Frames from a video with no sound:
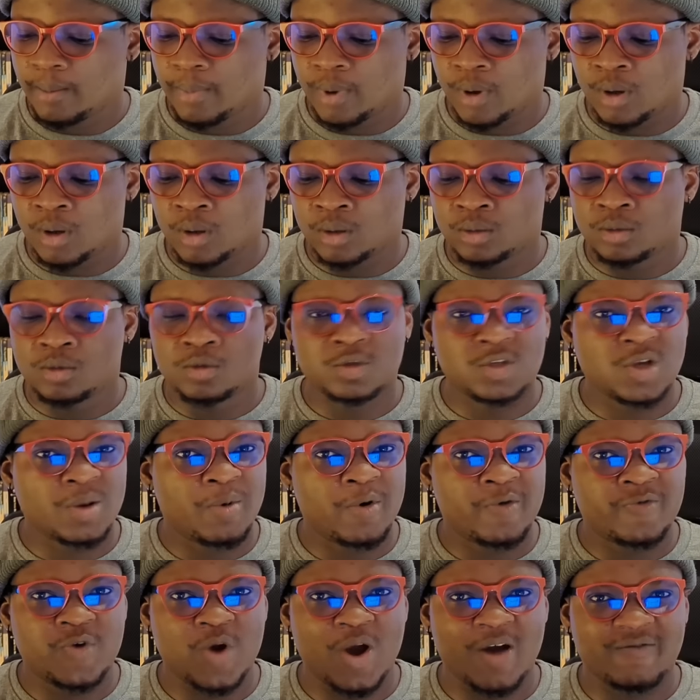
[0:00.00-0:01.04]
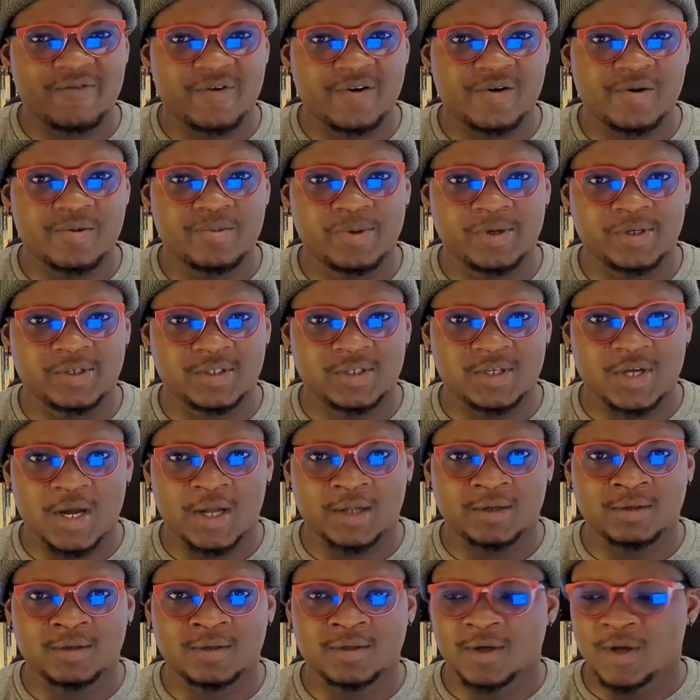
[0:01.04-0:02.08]
but some of you are very busy
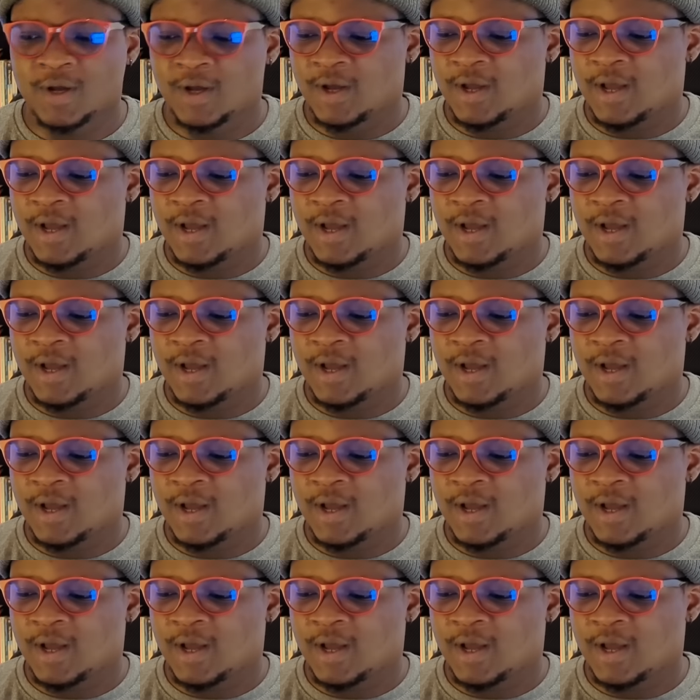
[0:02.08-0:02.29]
and